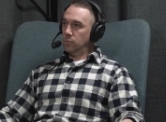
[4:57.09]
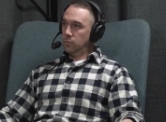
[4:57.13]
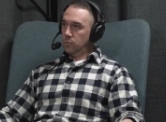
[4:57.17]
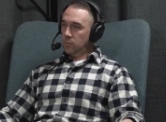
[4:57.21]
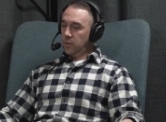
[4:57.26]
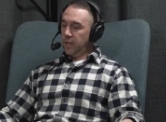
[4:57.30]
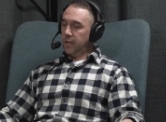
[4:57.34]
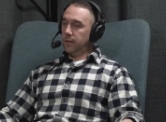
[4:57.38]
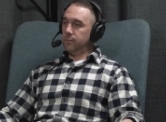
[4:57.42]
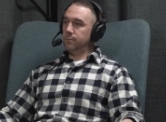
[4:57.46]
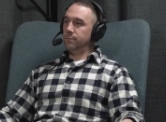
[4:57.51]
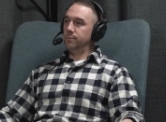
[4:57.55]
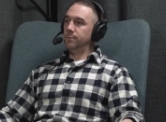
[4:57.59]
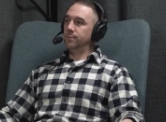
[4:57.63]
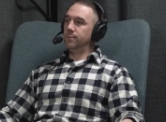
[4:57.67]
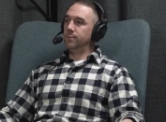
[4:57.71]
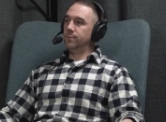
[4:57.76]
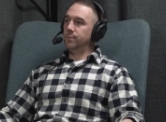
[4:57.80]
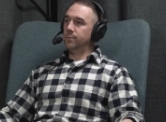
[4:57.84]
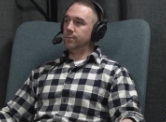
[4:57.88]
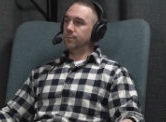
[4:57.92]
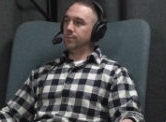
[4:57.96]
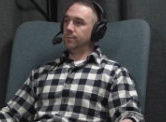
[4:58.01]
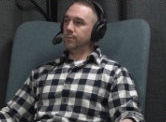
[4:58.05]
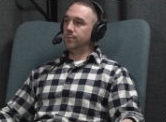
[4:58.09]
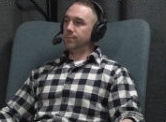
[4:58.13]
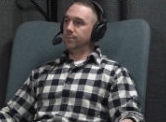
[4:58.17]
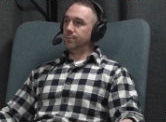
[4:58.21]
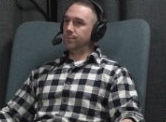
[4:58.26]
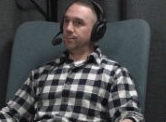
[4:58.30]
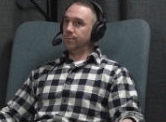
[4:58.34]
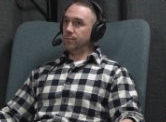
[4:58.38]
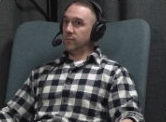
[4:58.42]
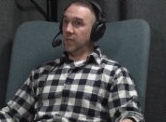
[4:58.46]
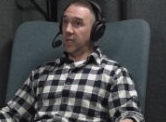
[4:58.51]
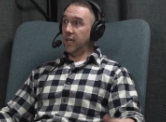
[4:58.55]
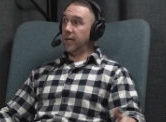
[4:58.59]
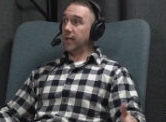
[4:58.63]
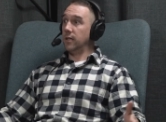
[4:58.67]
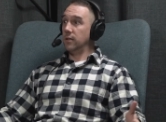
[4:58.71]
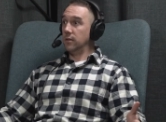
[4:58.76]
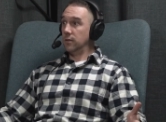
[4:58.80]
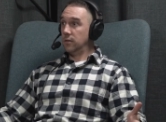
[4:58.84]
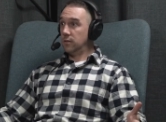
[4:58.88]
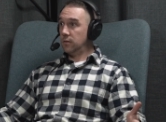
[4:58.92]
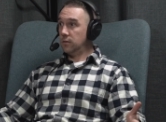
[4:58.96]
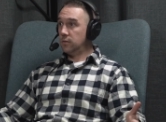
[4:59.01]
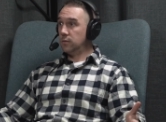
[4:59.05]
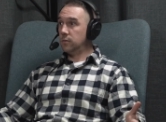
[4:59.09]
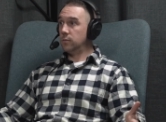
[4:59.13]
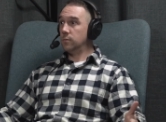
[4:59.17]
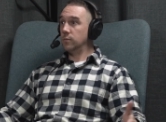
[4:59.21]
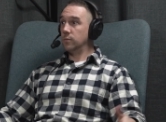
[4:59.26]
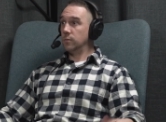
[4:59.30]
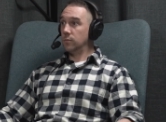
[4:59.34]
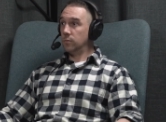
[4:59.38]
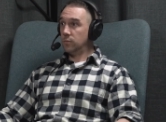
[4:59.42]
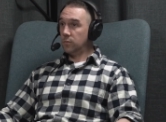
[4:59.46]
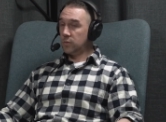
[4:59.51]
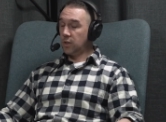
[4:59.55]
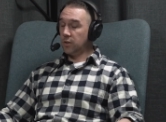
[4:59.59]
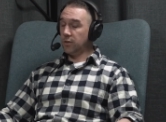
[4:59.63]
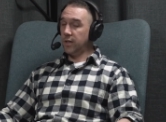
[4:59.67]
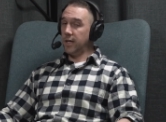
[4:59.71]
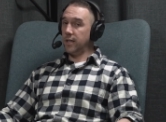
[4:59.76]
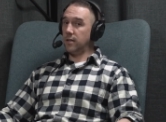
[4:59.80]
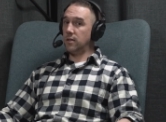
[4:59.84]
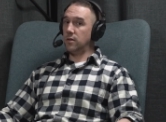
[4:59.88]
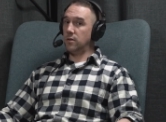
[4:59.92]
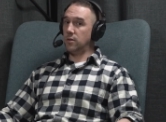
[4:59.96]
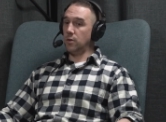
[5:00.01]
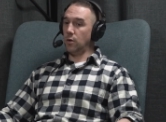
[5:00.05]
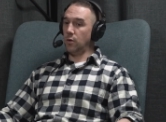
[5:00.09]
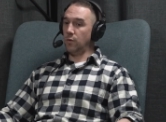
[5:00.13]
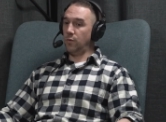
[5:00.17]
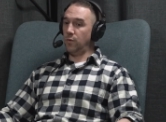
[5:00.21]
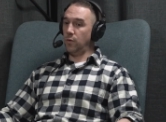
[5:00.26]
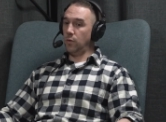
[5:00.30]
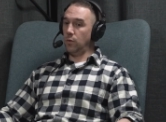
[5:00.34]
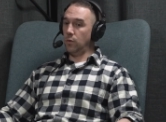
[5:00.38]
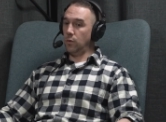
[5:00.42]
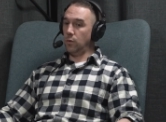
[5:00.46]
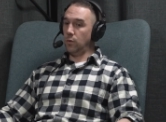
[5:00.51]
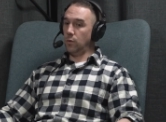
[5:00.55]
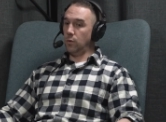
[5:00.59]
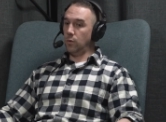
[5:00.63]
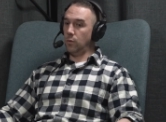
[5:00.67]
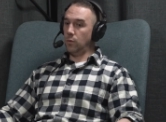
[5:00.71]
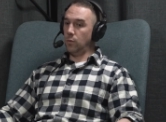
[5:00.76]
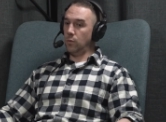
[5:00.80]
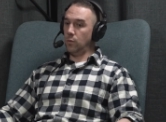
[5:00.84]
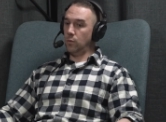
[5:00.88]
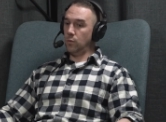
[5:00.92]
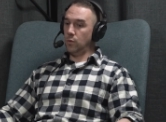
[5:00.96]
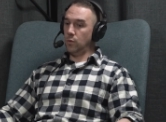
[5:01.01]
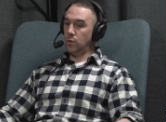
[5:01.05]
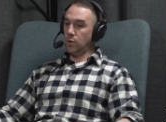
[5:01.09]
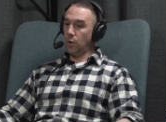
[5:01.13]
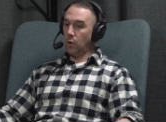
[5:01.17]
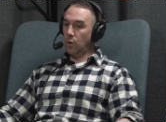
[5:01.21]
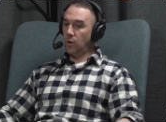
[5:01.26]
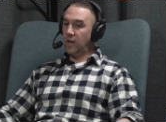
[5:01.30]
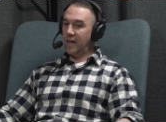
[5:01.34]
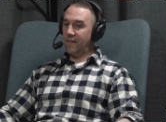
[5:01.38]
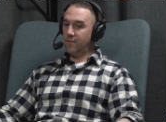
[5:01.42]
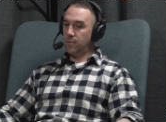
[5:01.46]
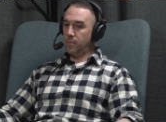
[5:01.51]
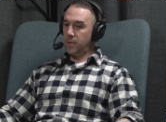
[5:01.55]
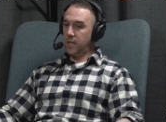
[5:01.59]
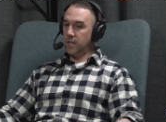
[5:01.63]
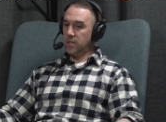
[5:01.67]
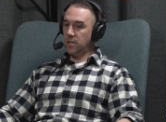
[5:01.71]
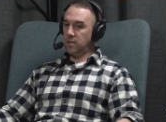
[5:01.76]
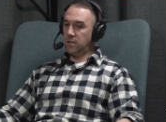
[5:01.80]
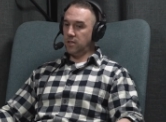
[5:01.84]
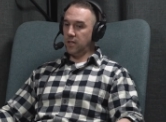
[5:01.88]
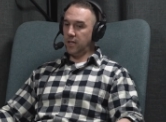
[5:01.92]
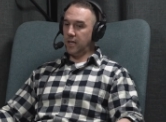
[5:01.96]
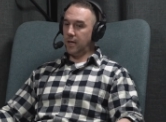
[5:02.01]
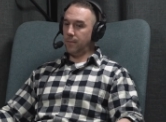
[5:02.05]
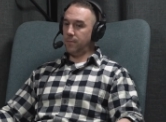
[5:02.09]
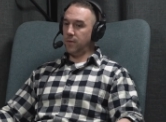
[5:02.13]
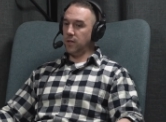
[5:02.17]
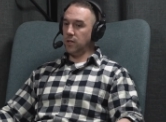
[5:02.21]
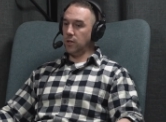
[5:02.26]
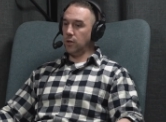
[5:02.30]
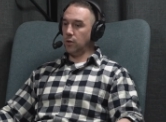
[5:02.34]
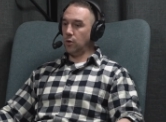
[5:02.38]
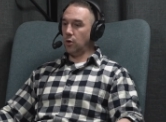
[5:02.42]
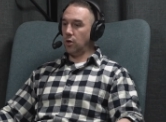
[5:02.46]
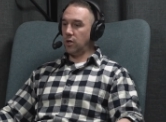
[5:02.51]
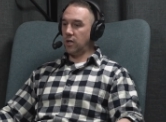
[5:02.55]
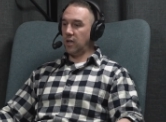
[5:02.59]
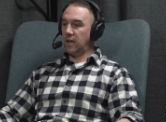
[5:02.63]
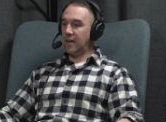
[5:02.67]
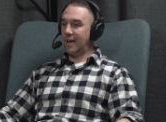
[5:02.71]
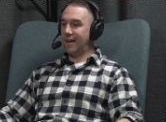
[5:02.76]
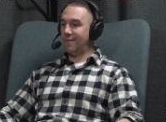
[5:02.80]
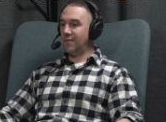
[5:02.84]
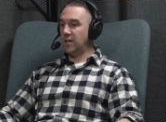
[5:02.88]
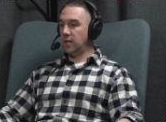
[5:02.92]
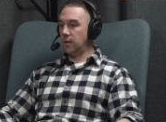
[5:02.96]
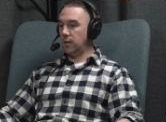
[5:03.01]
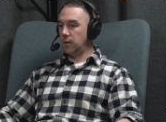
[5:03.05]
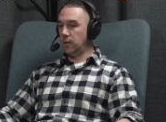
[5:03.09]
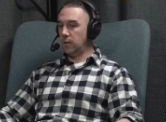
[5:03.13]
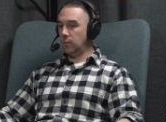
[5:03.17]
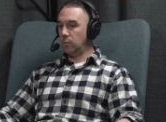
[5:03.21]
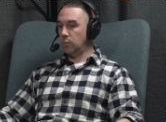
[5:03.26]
Yeah. As well. Yeah. Correct. So if you don't have a budget set up, then you're not going to have any.